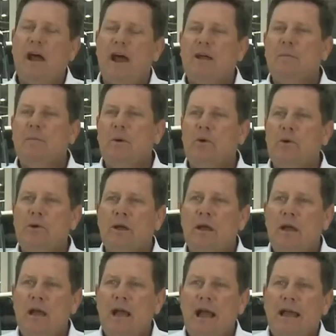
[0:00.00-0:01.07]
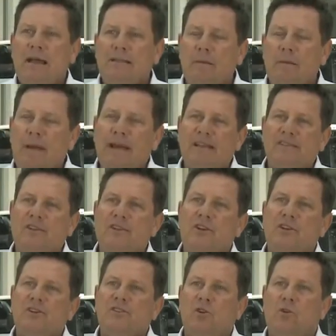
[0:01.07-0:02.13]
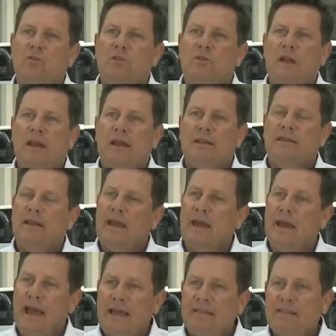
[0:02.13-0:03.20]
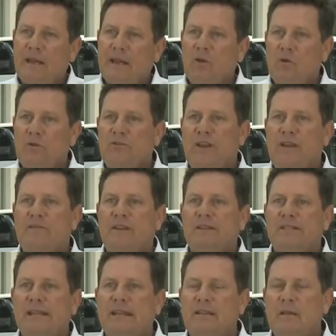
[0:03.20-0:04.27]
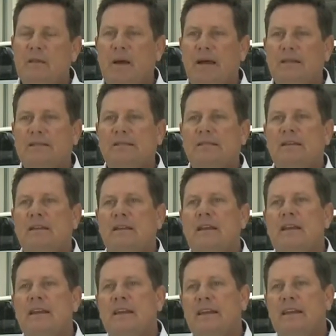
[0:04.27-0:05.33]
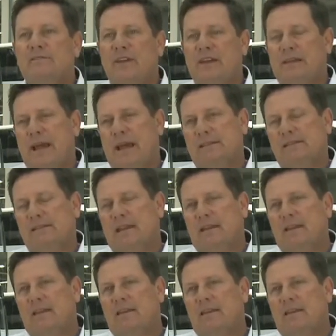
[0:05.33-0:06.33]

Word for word: of Nagpur and the passengers on uh, the ethanol-driven city bus is fantastic.